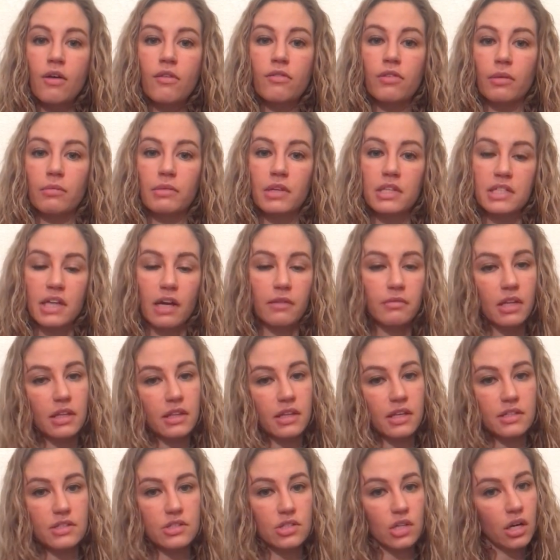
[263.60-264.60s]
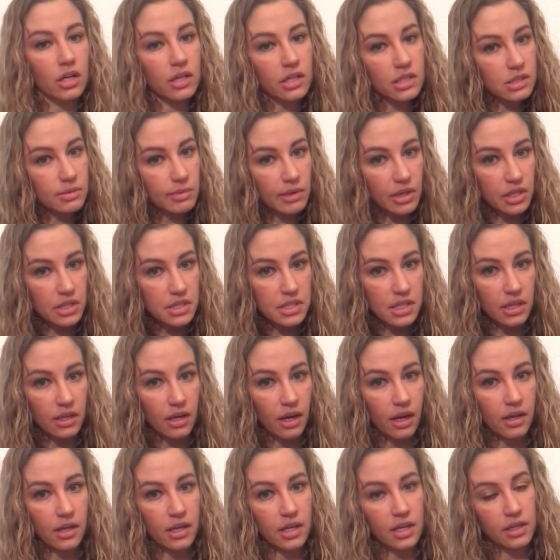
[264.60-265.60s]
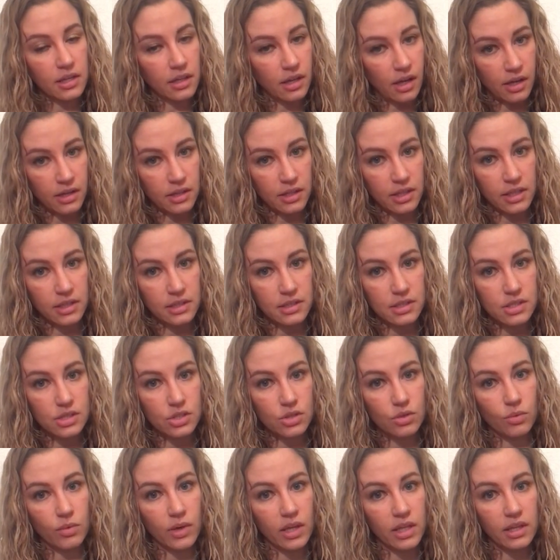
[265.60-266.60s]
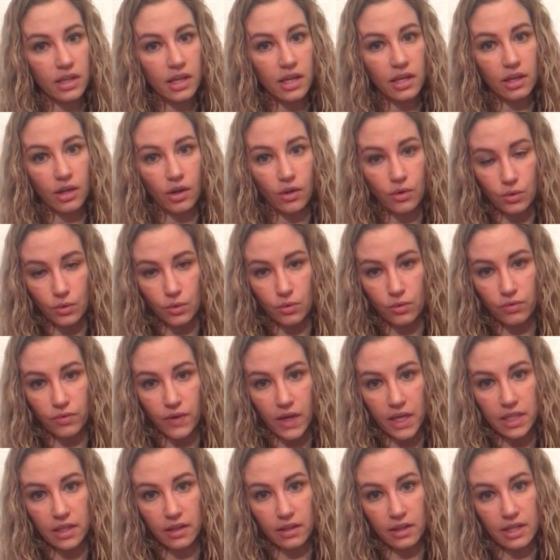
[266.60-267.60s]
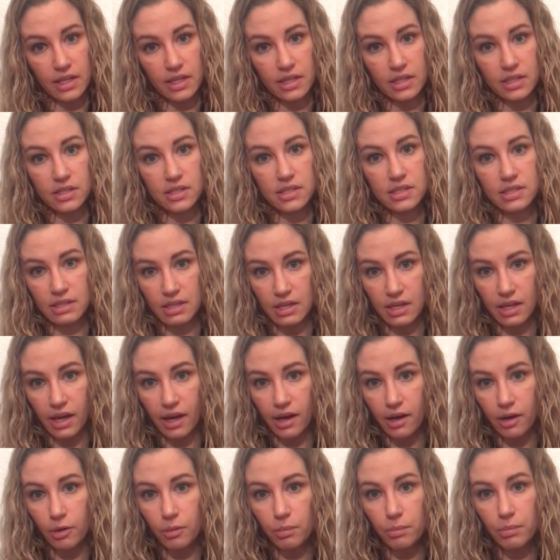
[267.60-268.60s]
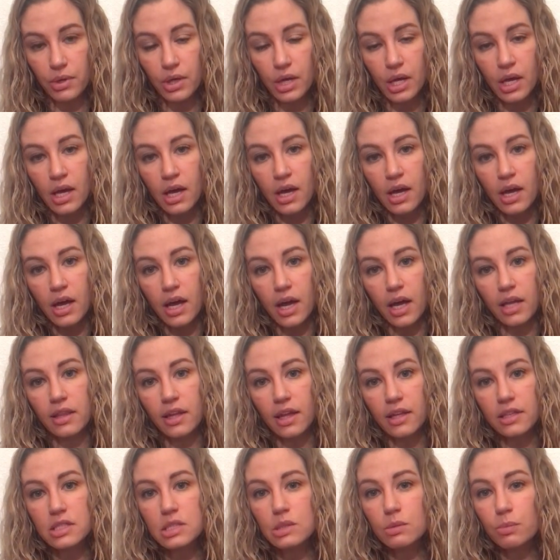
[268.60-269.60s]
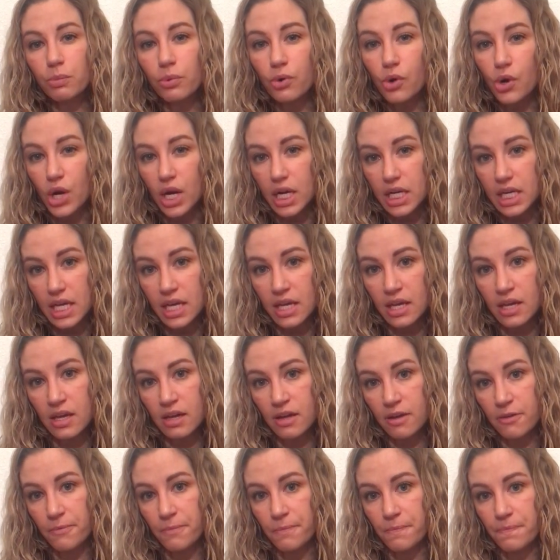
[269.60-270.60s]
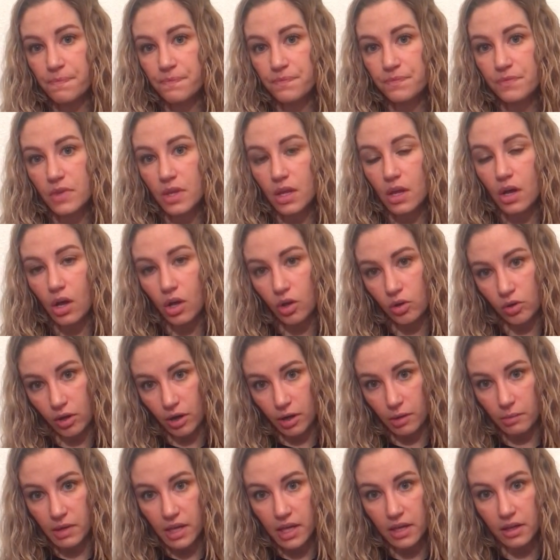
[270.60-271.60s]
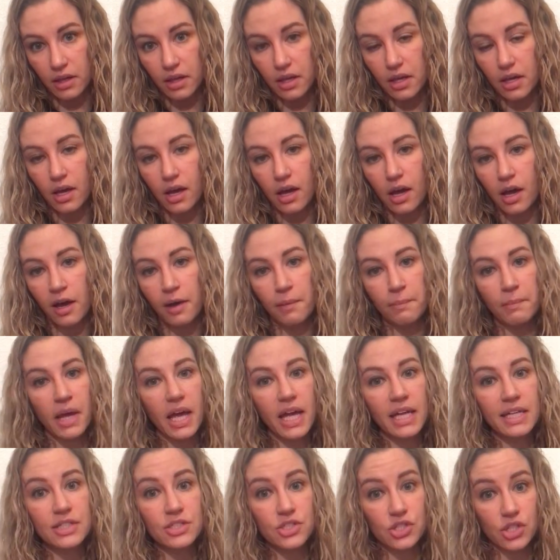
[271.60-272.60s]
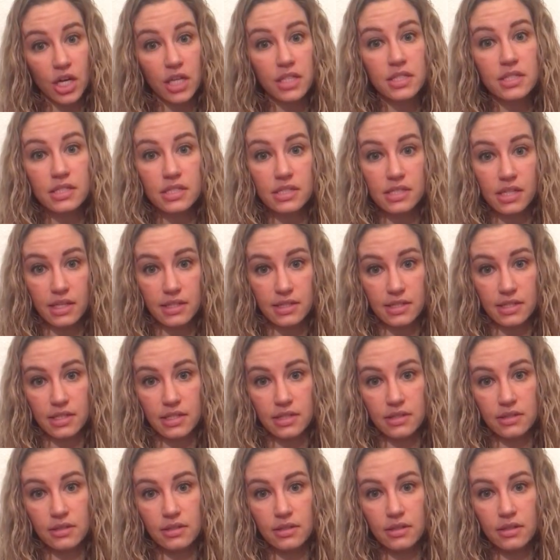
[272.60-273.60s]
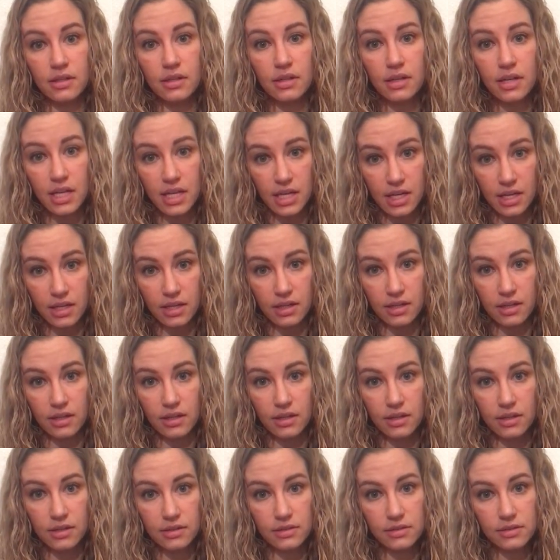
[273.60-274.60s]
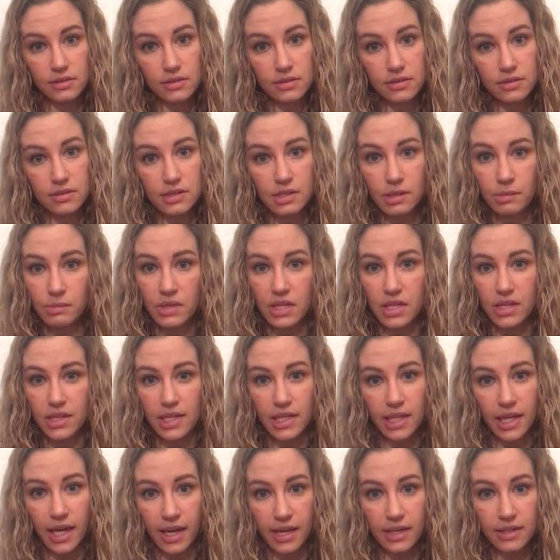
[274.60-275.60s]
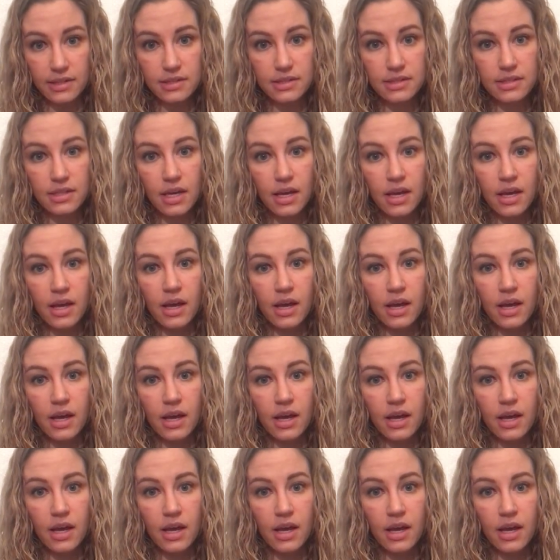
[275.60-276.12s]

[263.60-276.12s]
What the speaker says: from the time that they start experiencing incontinence to when they go finally seek help. And that's pretty alarming, and just doesn't need to be the case.